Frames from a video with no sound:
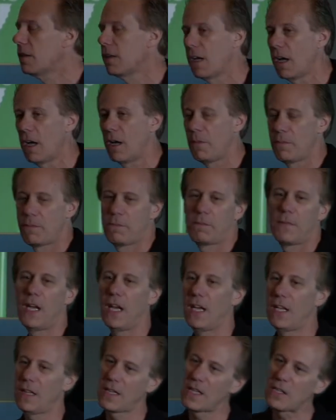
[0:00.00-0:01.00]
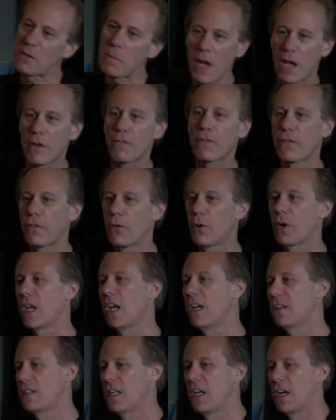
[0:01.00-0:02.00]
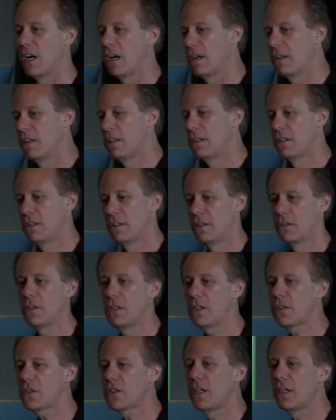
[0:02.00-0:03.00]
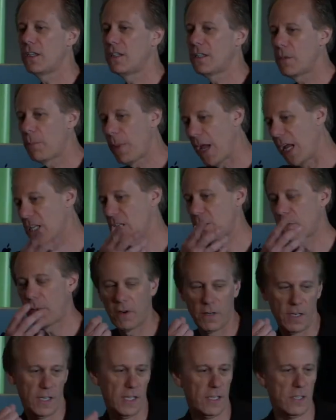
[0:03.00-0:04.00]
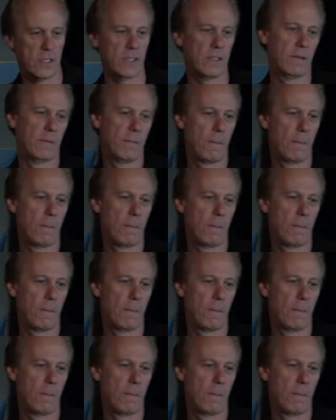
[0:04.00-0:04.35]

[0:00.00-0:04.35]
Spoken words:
The demand for 4K is there. So here's the depends part of this.